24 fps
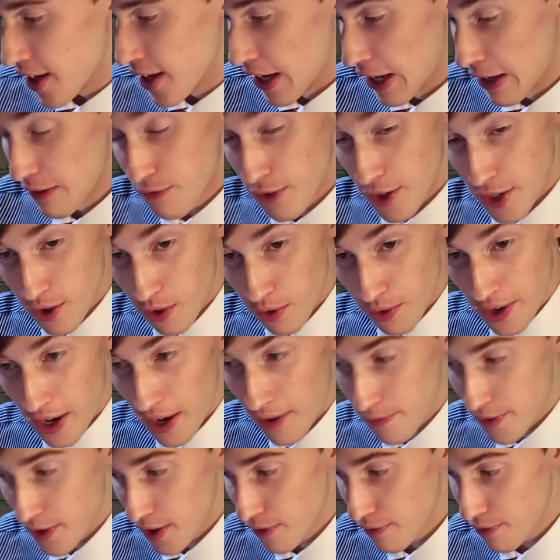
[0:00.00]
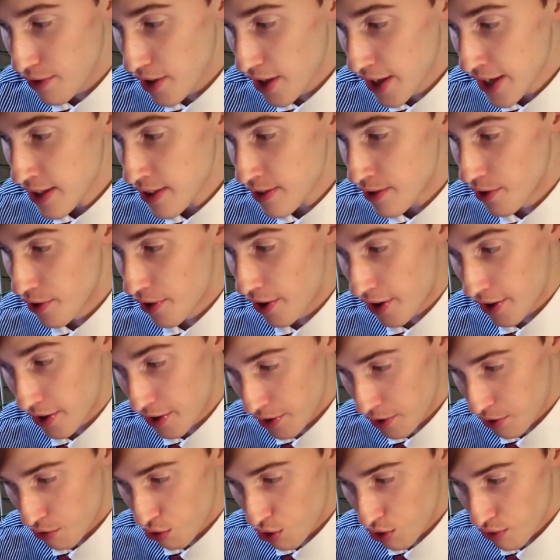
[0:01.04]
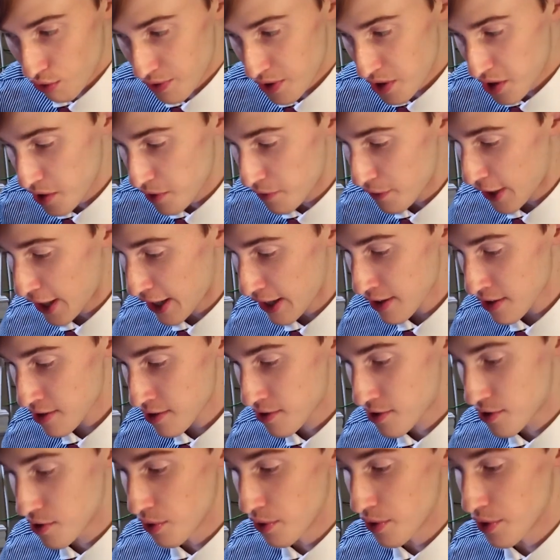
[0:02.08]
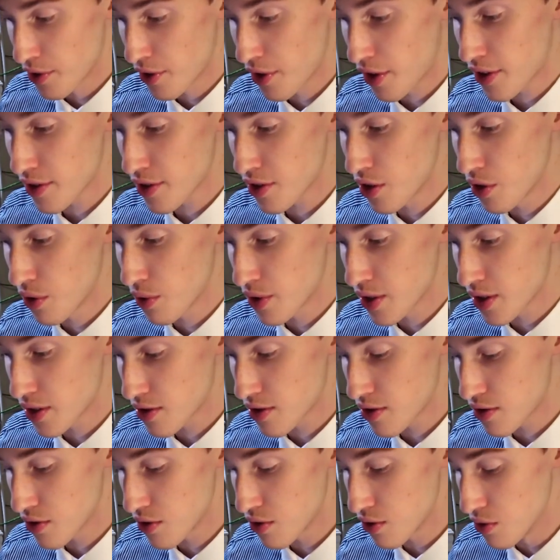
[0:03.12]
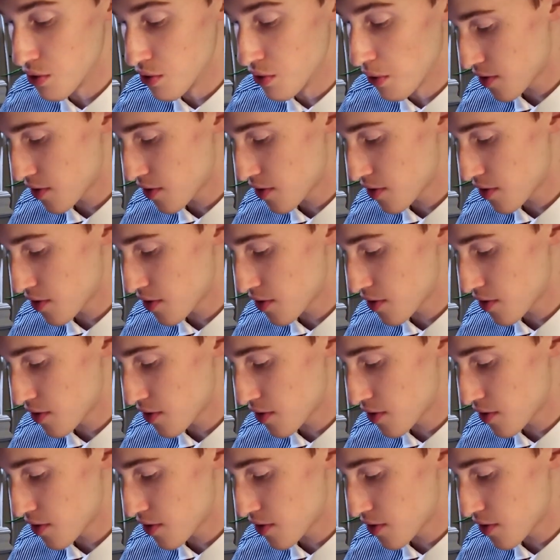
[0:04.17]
if they don't have enough light, they're not going to grow very fast. So they're not going to...